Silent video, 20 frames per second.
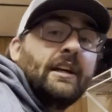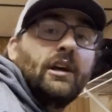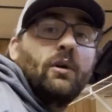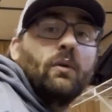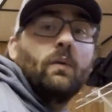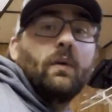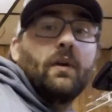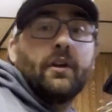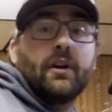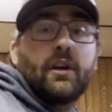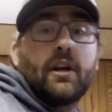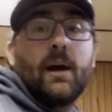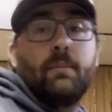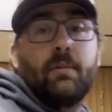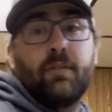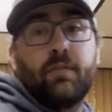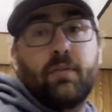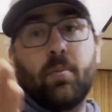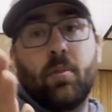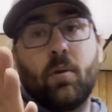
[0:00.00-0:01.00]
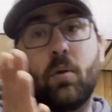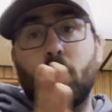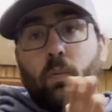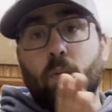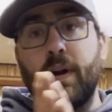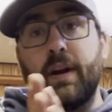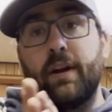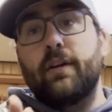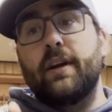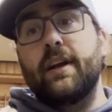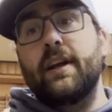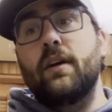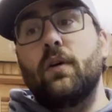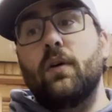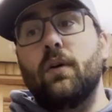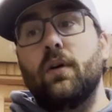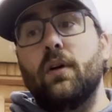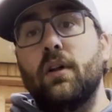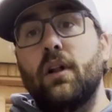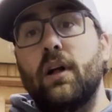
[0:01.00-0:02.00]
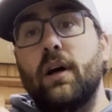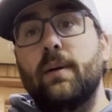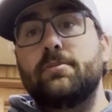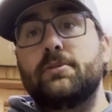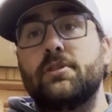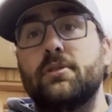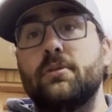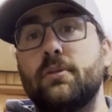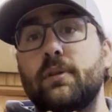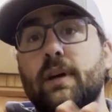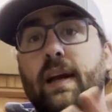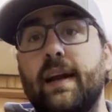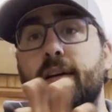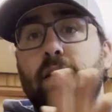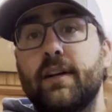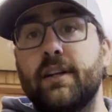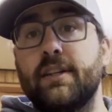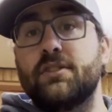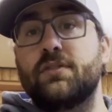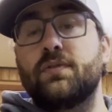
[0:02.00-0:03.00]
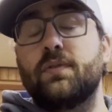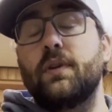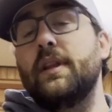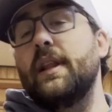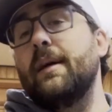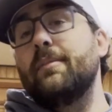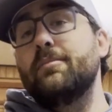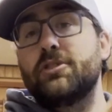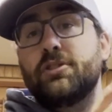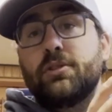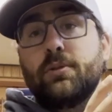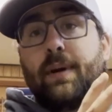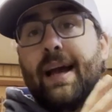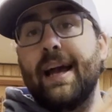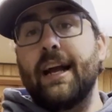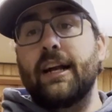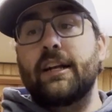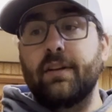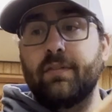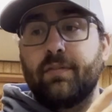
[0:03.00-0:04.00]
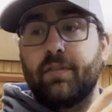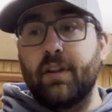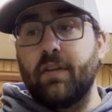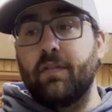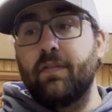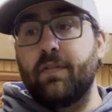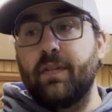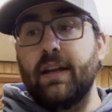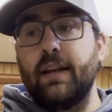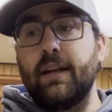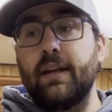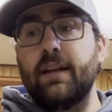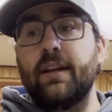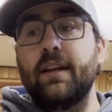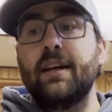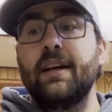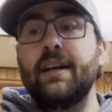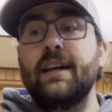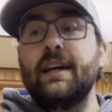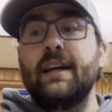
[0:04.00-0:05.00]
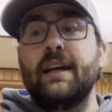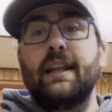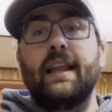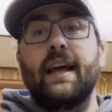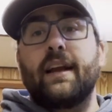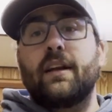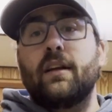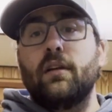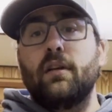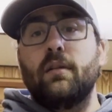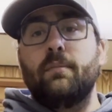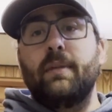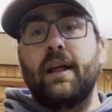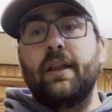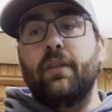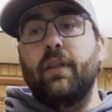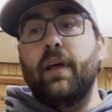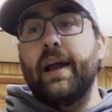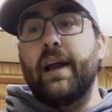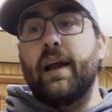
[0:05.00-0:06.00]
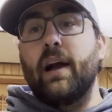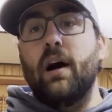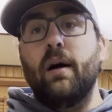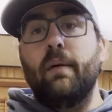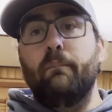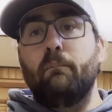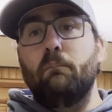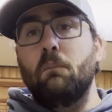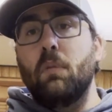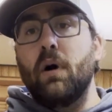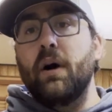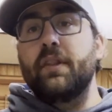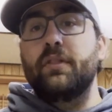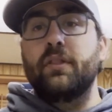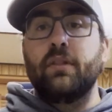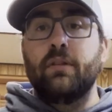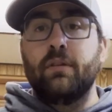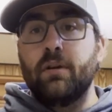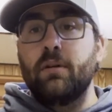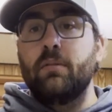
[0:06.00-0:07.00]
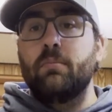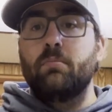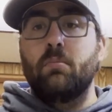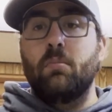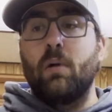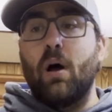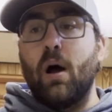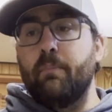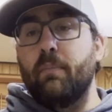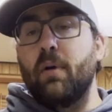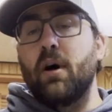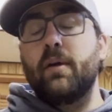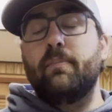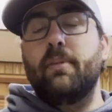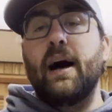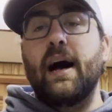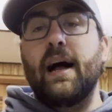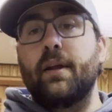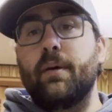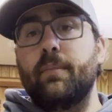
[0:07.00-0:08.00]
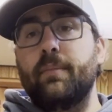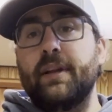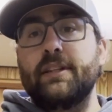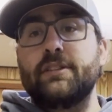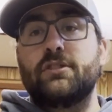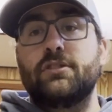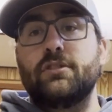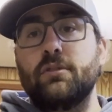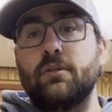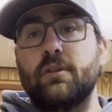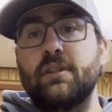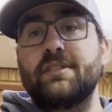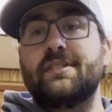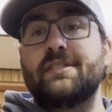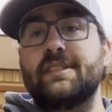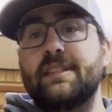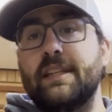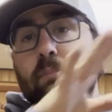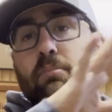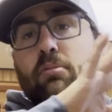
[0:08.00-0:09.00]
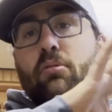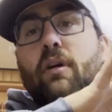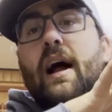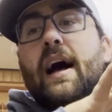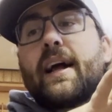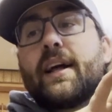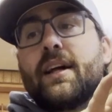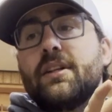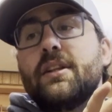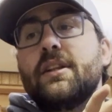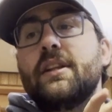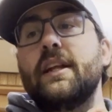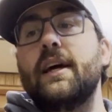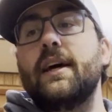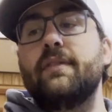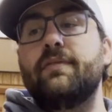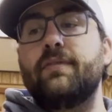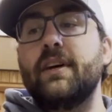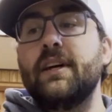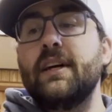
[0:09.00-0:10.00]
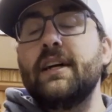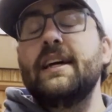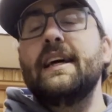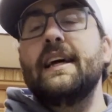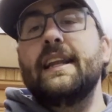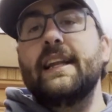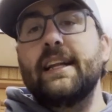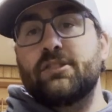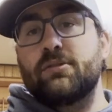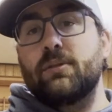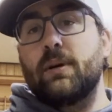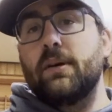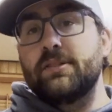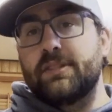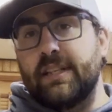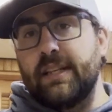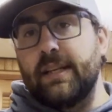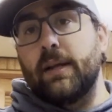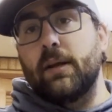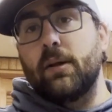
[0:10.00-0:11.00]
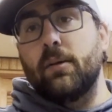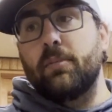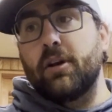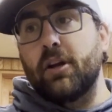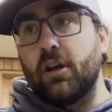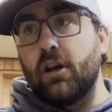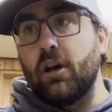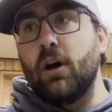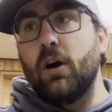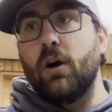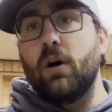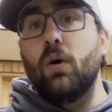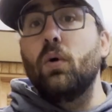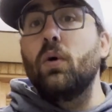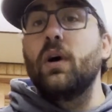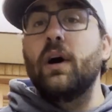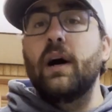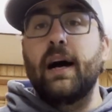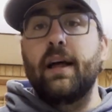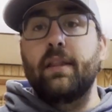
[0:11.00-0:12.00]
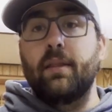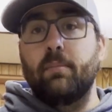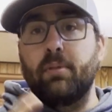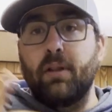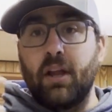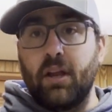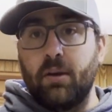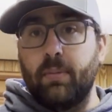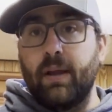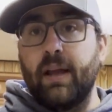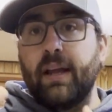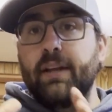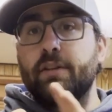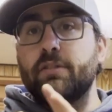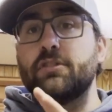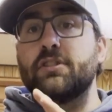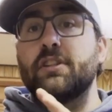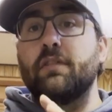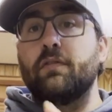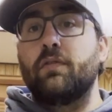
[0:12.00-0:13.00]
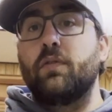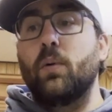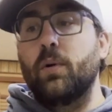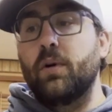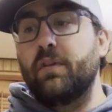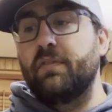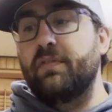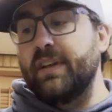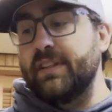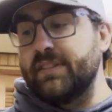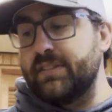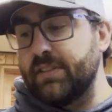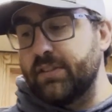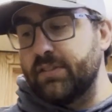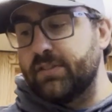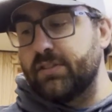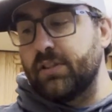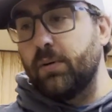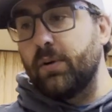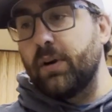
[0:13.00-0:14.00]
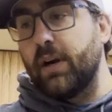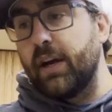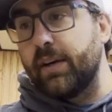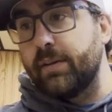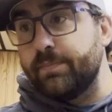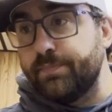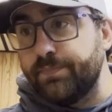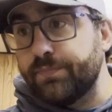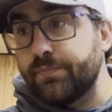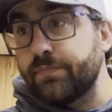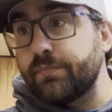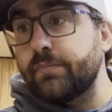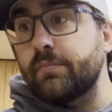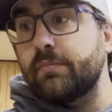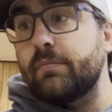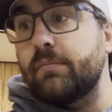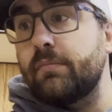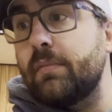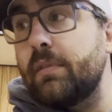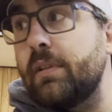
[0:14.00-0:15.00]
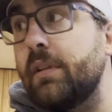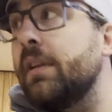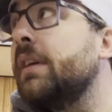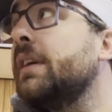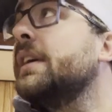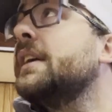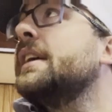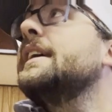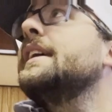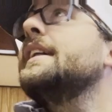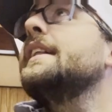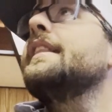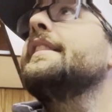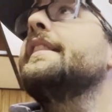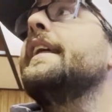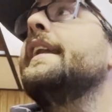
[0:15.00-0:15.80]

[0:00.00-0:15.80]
where they're coming from the wintering hole up to areas for them to actively feed. And that could have been like a mud bottom into a steep rock cliff. And that's where I was getting them to go on the blade bait using forward-facing sonar. The